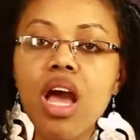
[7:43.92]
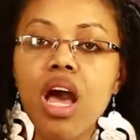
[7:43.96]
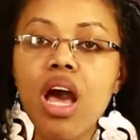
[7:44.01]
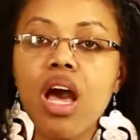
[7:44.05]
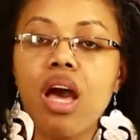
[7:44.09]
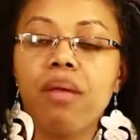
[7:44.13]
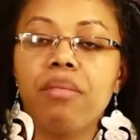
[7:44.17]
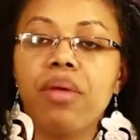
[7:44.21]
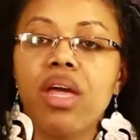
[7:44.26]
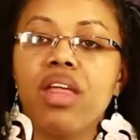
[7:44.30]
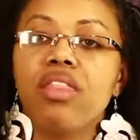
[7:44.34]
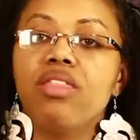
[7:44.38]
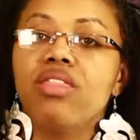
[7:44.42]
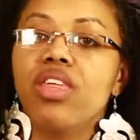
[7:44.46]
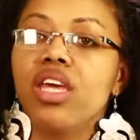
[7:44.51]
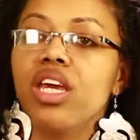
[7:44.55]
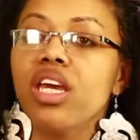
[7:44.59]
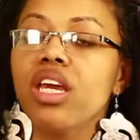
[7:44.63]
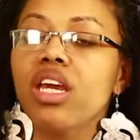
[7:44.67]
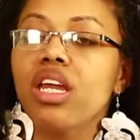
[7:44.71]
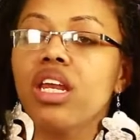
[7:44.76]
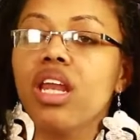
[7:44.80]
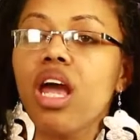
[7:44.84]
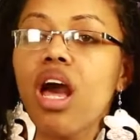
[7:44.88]
Um, and
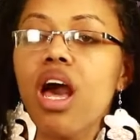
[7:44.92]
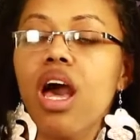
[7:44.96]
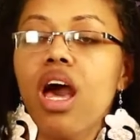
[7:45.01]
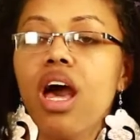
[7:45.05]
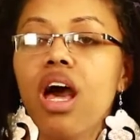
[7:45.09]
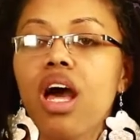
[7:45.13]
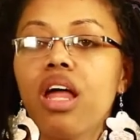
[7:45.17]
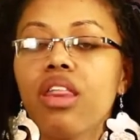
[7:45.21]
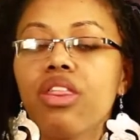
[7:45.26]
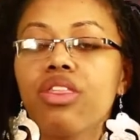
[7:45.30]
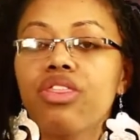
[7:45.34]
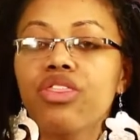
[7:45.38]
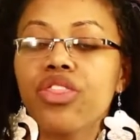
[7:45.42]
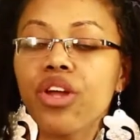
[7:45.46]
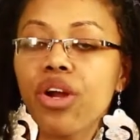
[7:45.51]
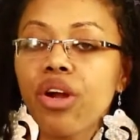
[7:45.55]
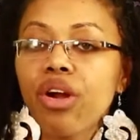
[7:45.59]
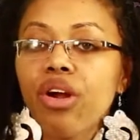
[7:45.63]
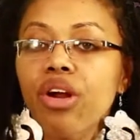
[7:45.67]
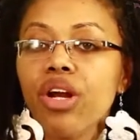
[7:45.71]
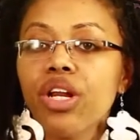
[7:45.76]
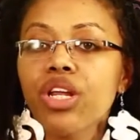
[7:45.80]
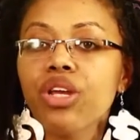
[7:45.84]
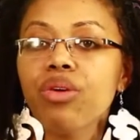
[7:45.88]
then uh,
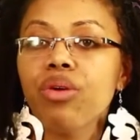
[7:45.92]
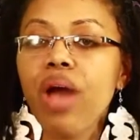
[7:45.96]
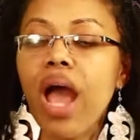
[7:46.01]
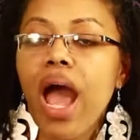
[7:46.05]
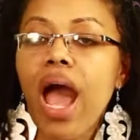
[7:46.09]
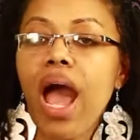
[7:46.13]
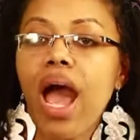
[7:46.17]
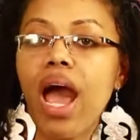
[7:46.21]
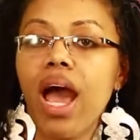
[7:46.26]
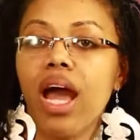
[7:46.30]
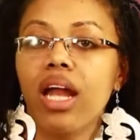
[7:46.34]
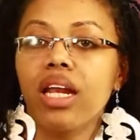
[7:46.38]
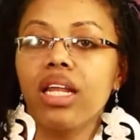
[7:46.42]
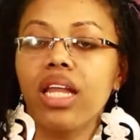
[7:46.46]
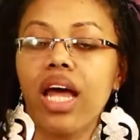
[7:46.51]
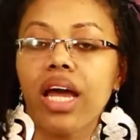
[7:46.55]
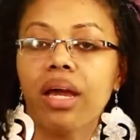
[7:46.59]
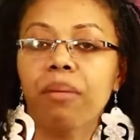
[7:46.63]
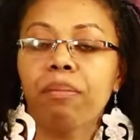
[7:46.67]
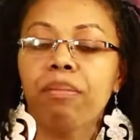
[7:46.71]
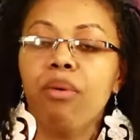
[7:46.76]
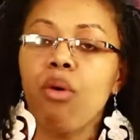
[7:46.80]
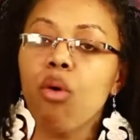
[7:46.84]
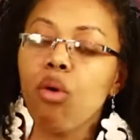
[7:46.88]
third, you had
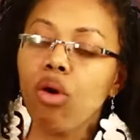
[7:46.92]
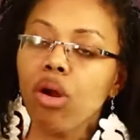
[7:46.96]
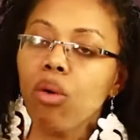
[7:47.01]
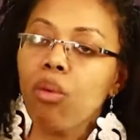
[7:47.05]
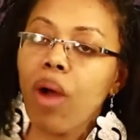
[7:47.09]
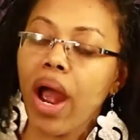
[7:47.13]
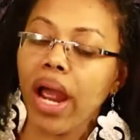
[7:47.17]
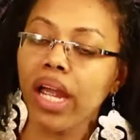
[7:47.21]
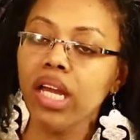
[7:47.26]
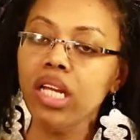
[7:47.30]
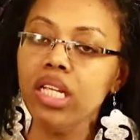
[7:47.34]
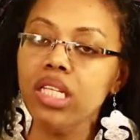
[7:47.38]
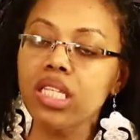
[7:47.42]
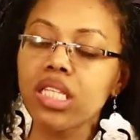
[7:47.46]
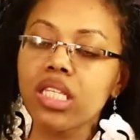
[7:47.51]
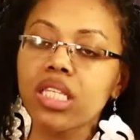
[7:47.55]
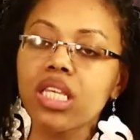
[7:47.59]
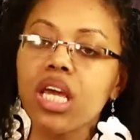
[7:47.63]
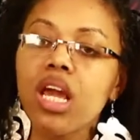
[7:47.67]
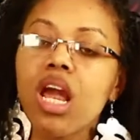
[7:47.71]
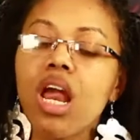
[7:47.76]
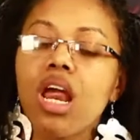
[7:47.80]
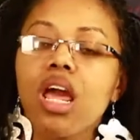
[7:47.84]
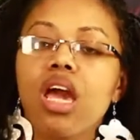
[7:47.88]
like poor whites.
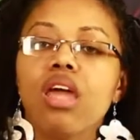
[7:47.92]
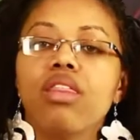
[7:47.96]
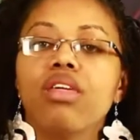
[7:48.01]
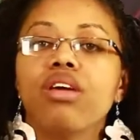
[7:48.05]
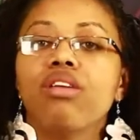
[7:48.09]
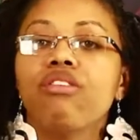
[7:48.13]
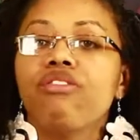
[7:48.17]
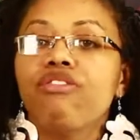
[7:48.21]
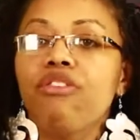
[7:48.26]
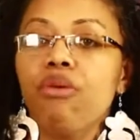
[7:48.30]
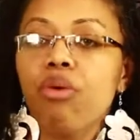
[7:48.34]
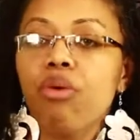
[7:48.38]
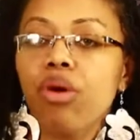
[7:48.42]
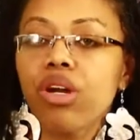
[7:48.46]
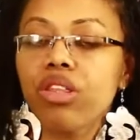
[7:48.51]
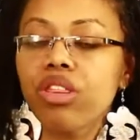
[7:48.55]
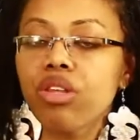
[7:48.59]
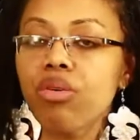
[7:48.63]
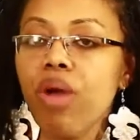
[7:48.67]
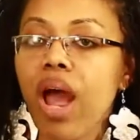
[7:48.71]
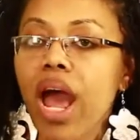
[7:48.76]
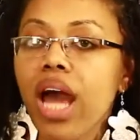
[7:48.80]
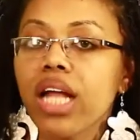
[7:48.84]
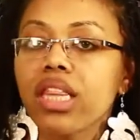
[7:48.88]
And then fourth,
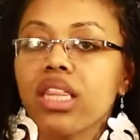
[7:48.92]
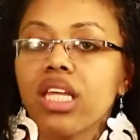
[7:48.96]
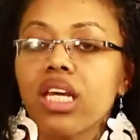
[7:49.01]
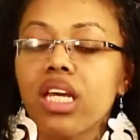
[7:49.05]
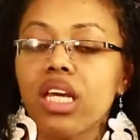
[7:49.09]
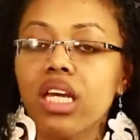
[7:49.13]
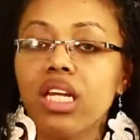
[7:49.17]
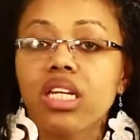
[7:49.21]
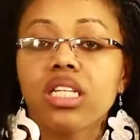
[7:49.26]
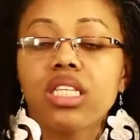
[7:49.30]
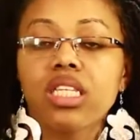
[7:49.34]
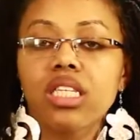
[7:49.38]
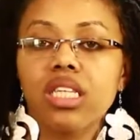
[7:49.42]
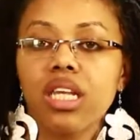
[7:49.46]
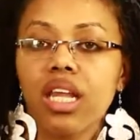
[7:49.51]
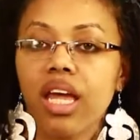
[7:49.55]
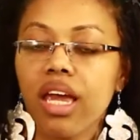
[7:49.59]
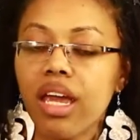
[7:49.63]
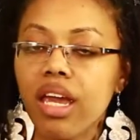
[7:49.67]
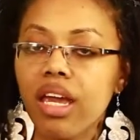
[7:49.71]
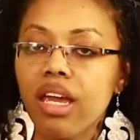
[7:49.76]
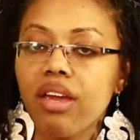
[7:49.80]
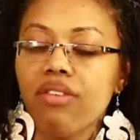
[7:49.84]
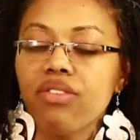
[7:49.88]
you had the
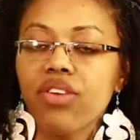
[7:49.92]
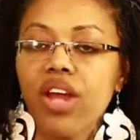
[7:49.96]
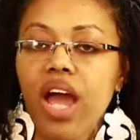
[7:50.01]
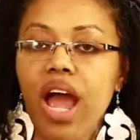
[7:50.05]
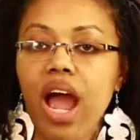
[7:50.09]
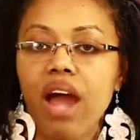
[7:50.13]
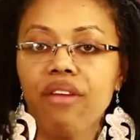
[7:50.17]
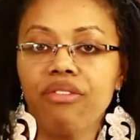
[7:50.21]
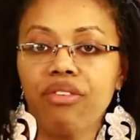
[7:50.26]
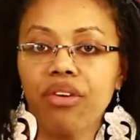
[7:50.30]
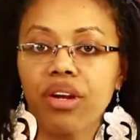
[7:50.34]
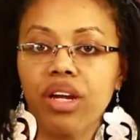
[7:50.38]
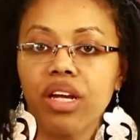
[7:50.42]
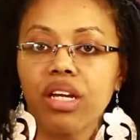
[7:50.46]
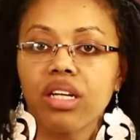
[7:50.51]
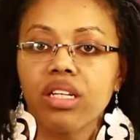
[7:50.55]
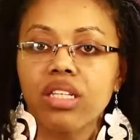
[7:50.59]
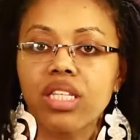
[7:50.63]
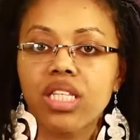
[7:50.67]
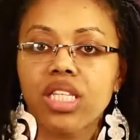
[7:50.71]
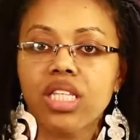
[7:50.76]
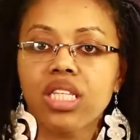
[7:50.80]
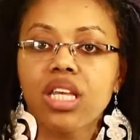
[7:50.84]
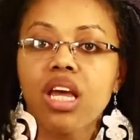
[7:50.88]
enslaved
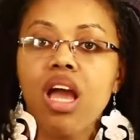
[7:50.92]
Africans.